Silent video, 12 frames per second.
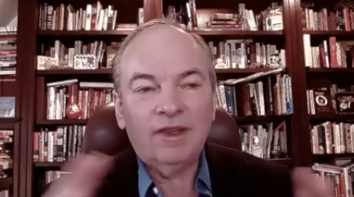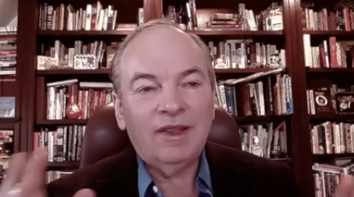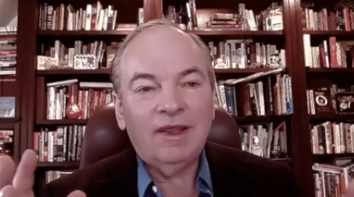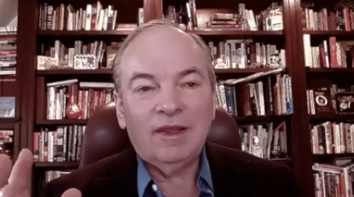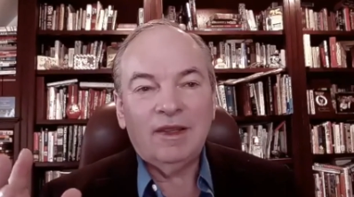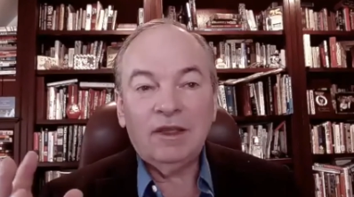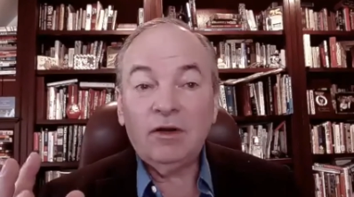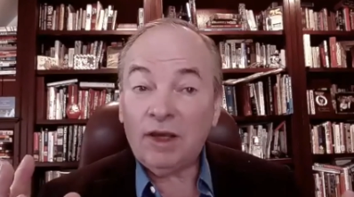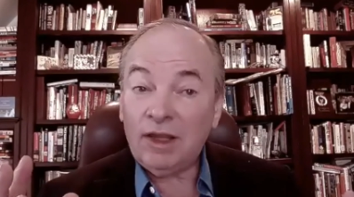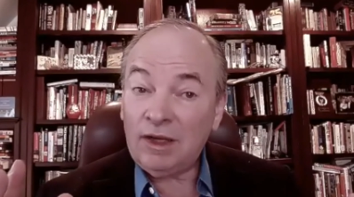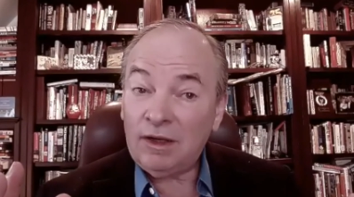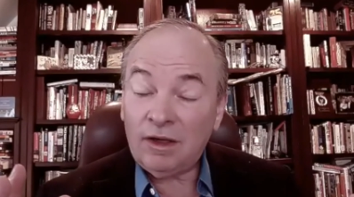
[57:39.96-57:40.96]
You know,
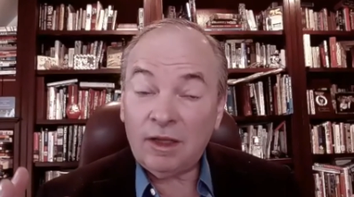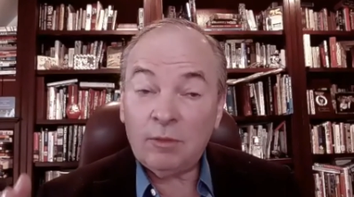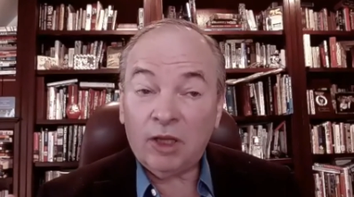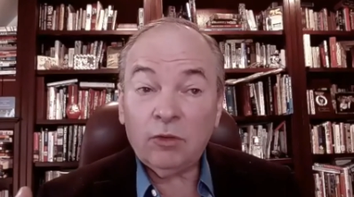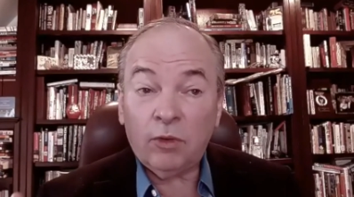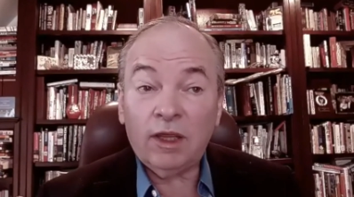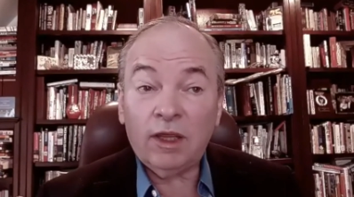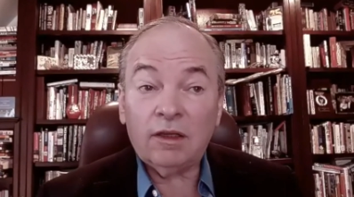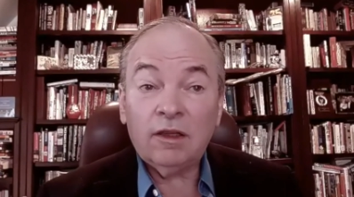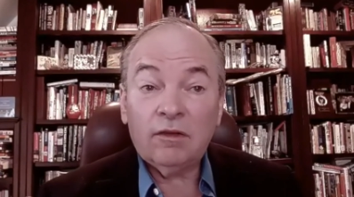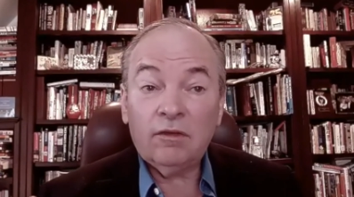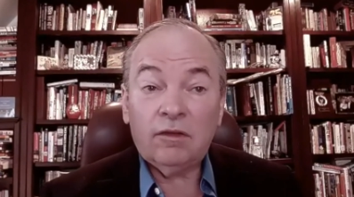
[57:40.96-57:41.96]
and by the way,
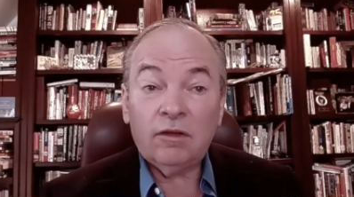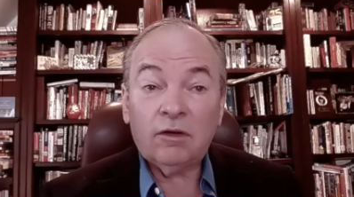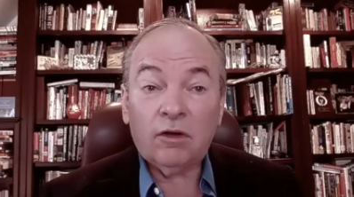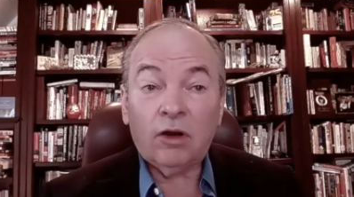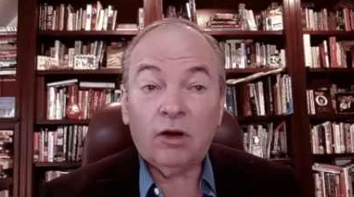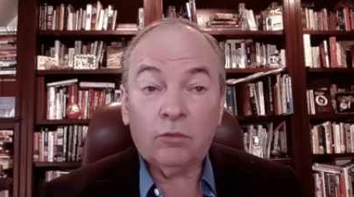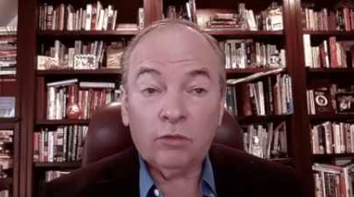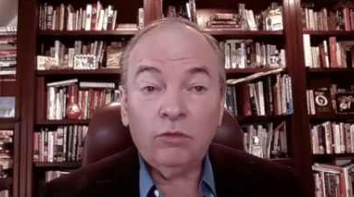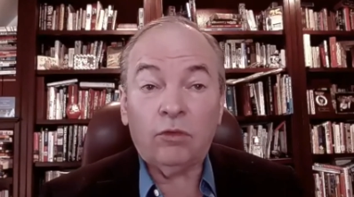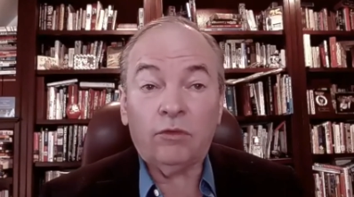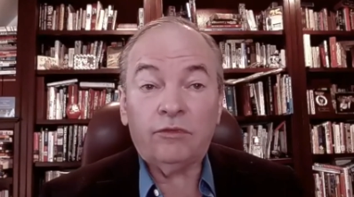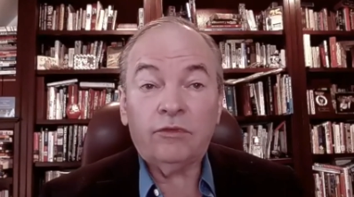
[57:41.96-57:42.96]
there are
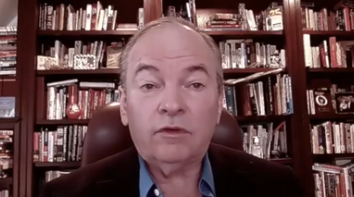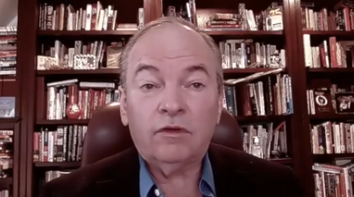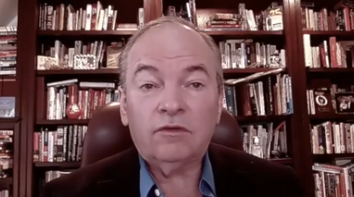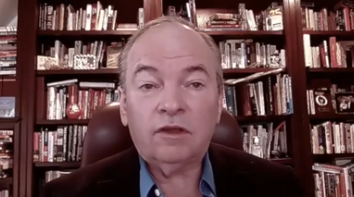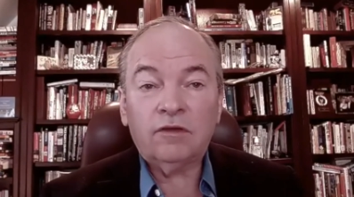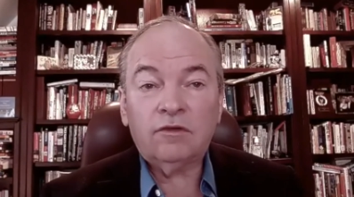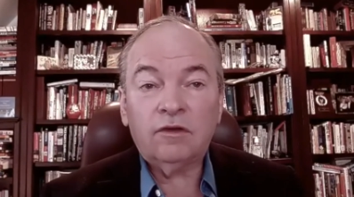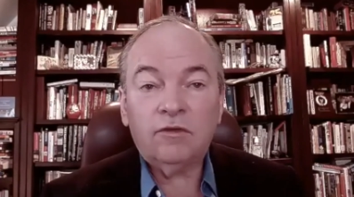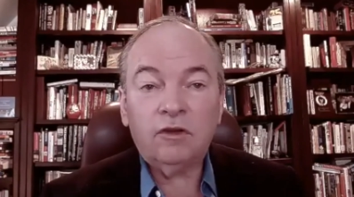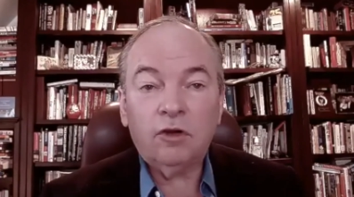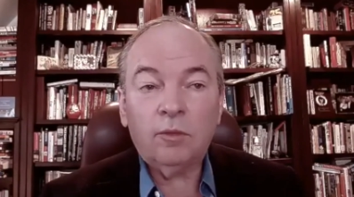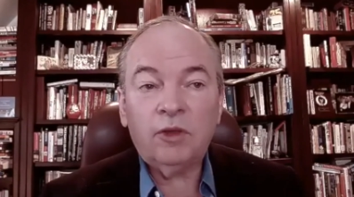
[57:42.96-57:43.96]
rules such as the
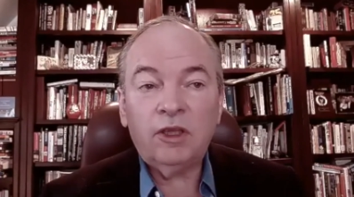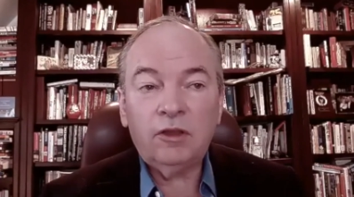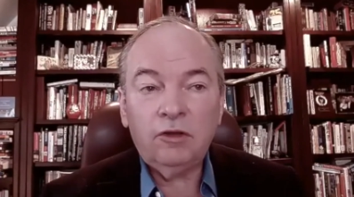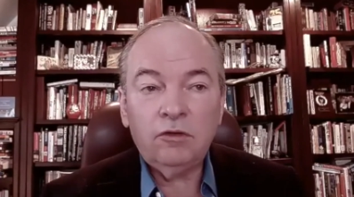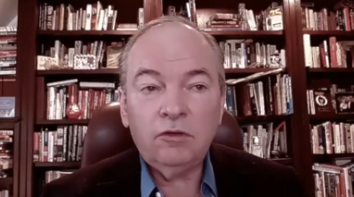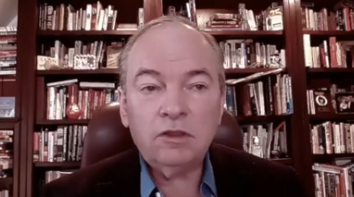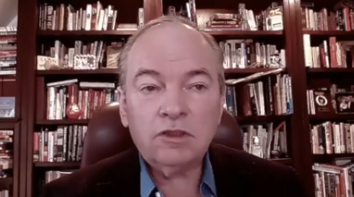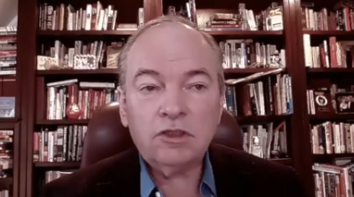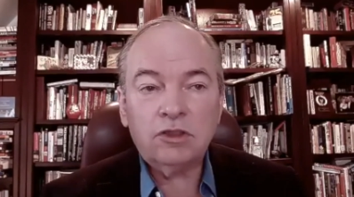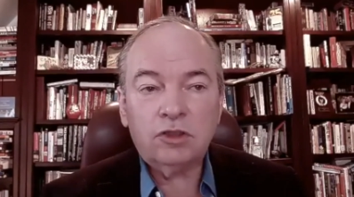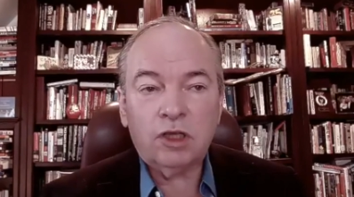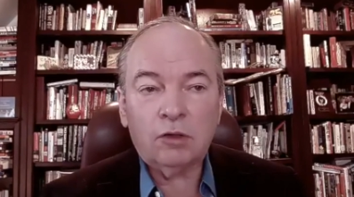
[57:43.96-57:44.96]
European Union's
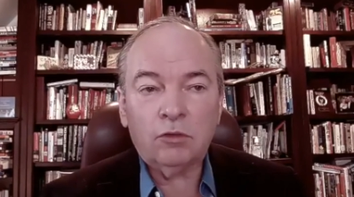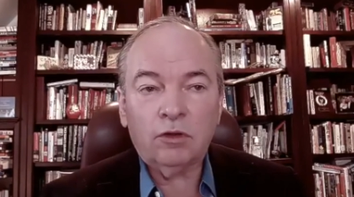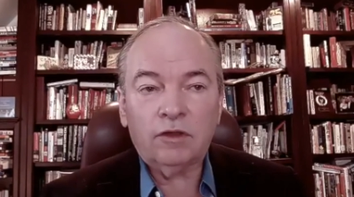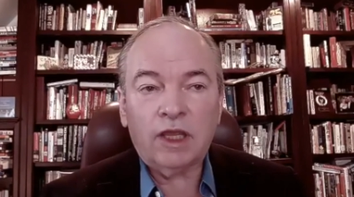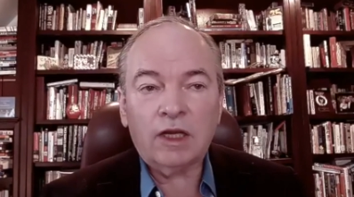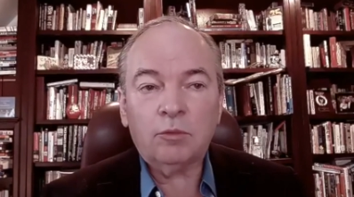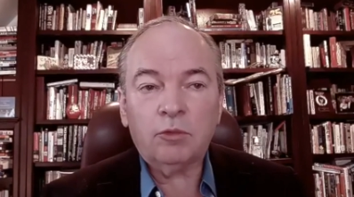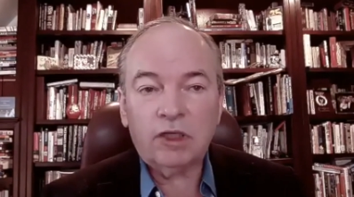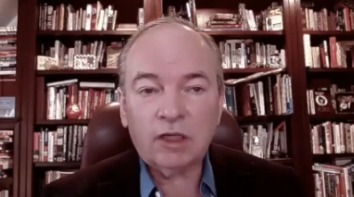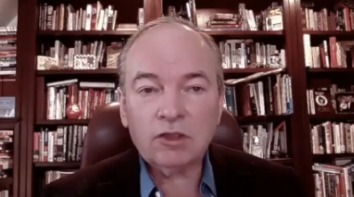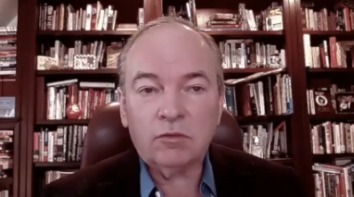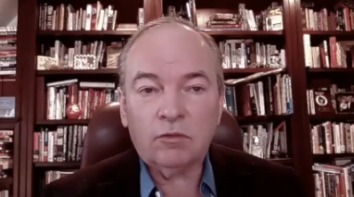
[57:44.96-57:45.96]
General Data Protection
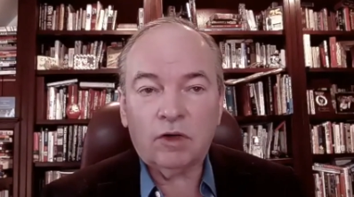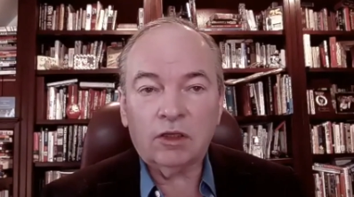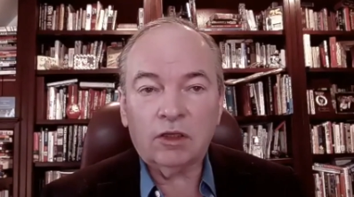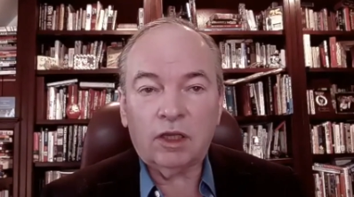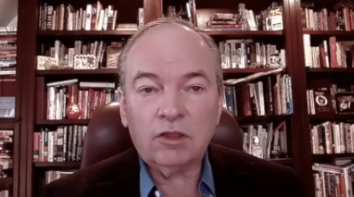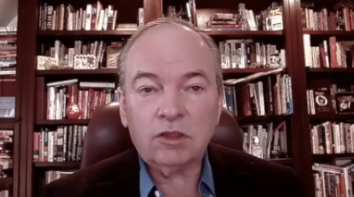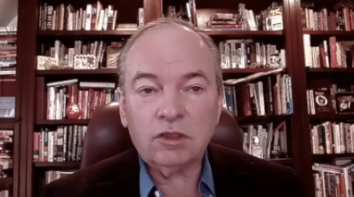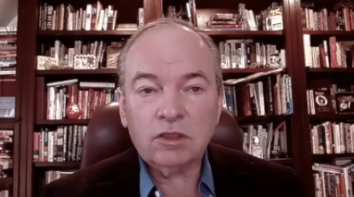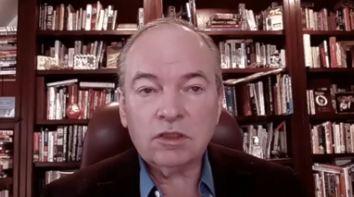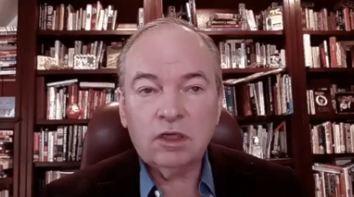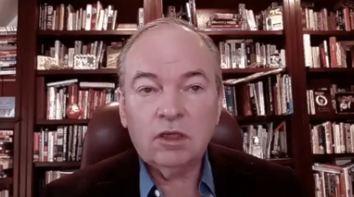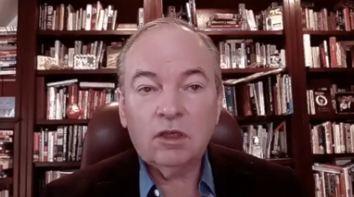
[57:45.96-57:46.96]
Regulations
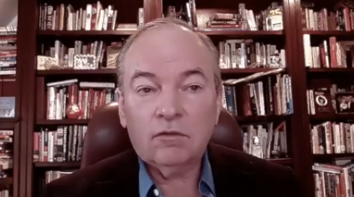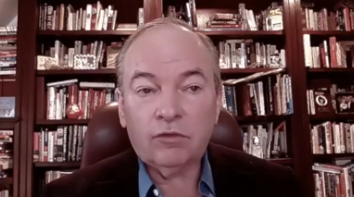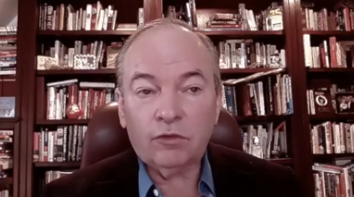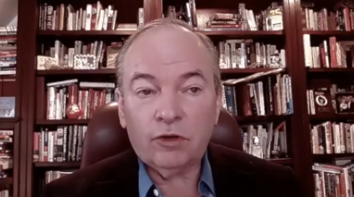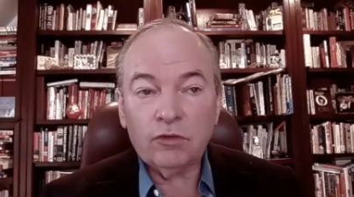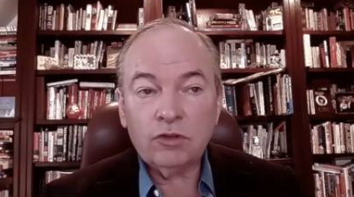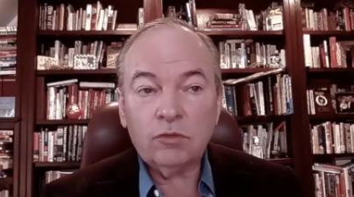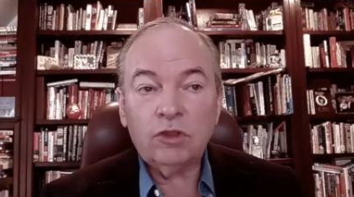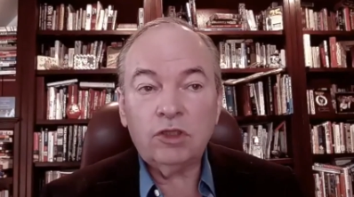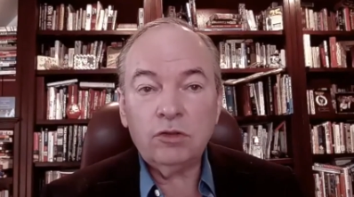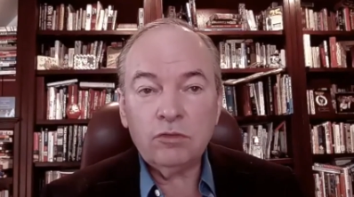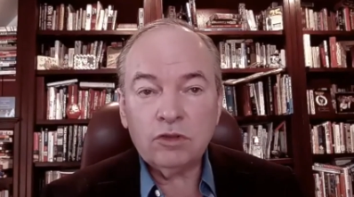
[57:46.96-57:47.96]
for those who would
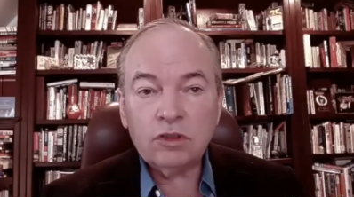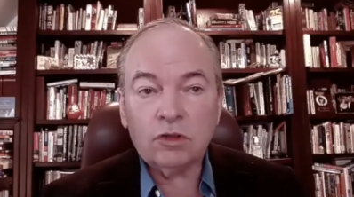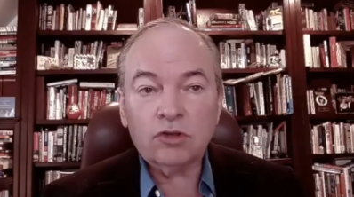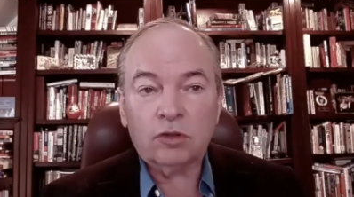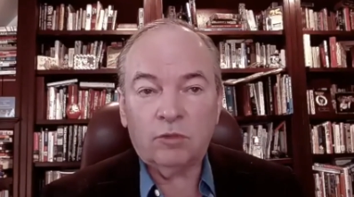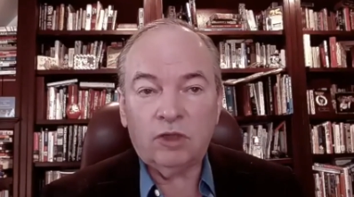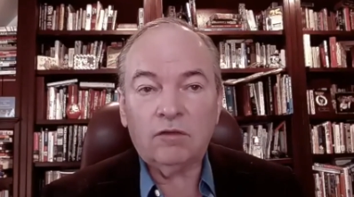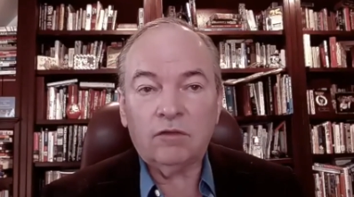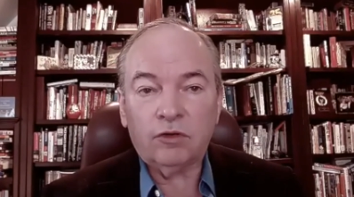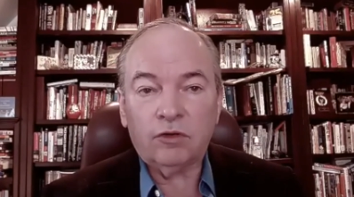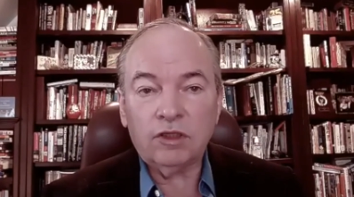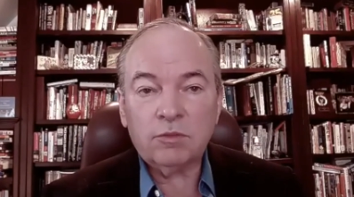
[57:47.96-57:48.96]
use social media for these
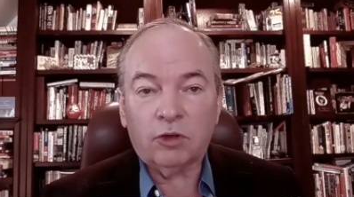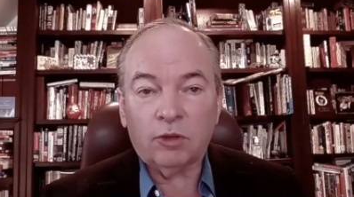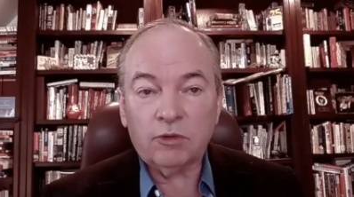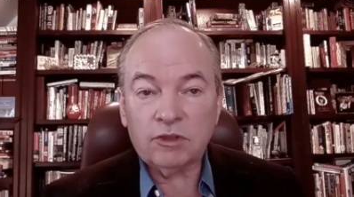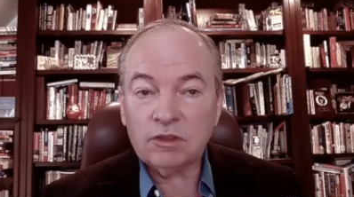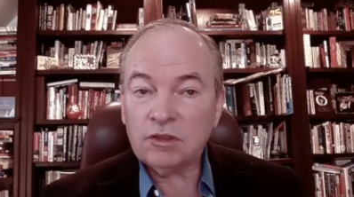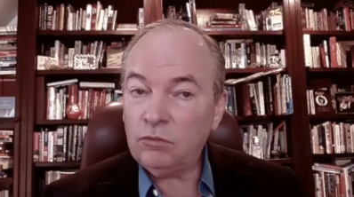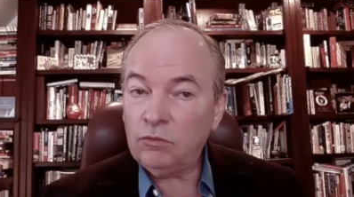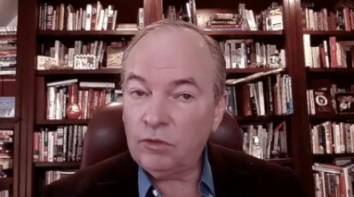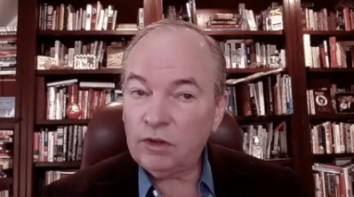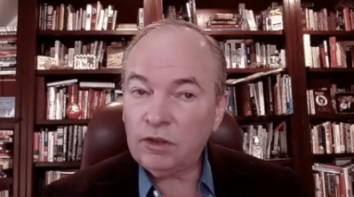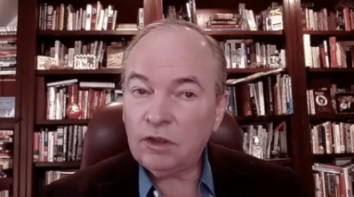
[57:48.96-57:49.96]
purposes. And you really
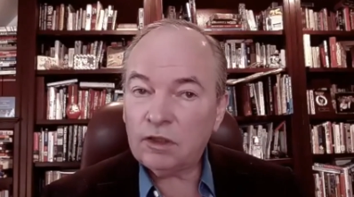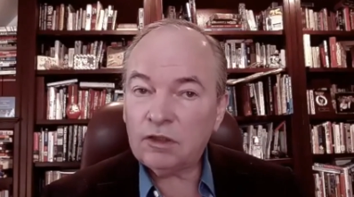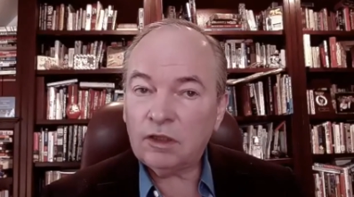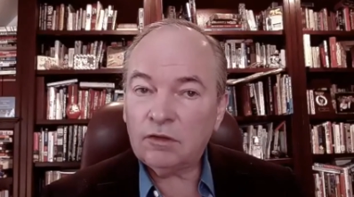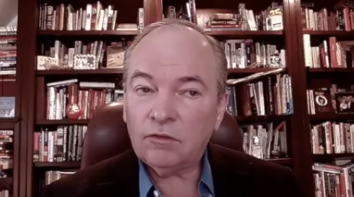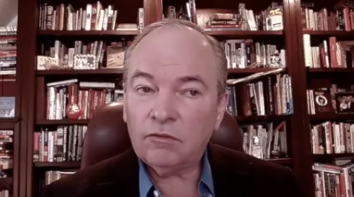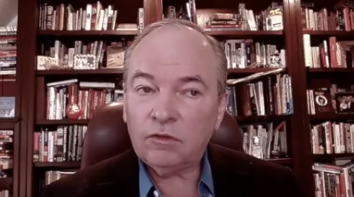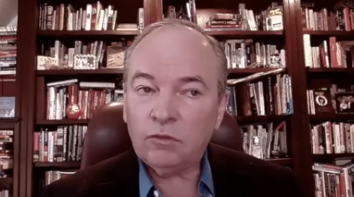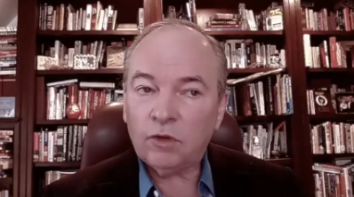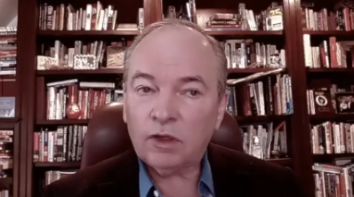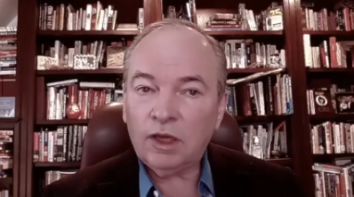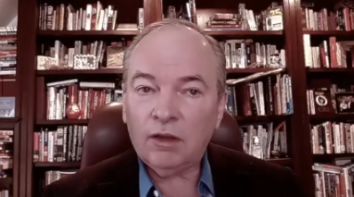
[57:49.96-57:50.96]
ought to take those into
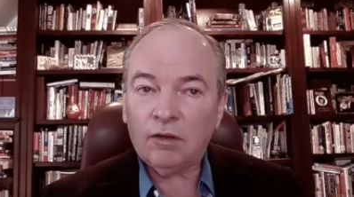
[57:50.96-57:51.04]
account.